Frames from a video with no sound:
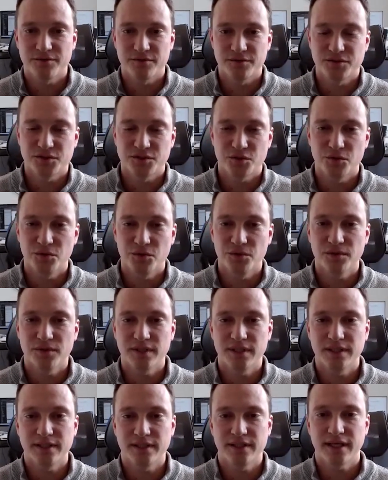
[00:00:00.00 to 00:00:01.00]
through school
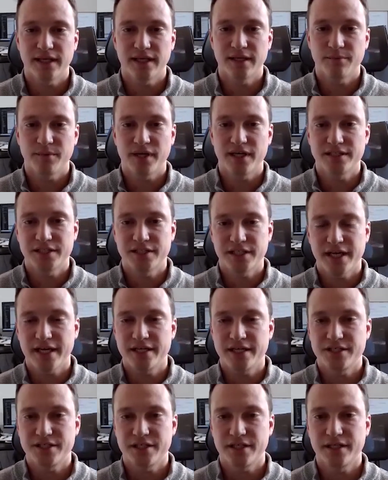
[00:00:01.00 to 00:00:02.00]
and getting my
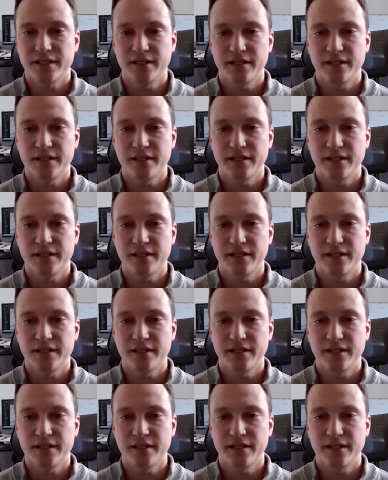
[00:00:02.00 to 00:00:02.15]
education,